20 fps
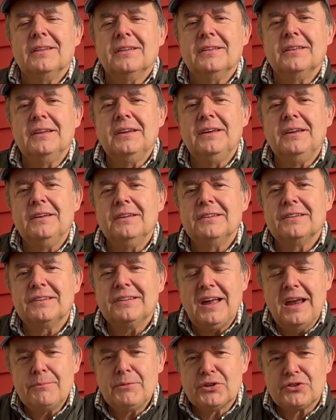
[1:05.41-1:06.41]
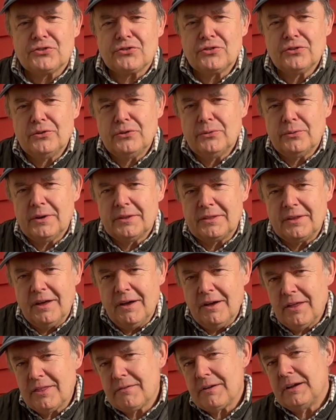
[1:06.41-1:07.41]
The same is true at the
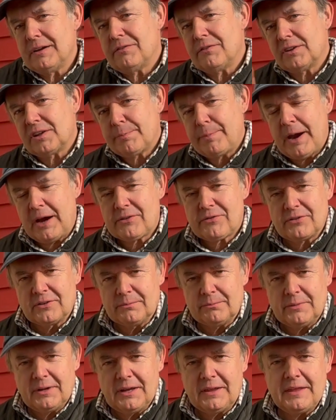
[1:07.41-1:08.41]
other end of the spectrum,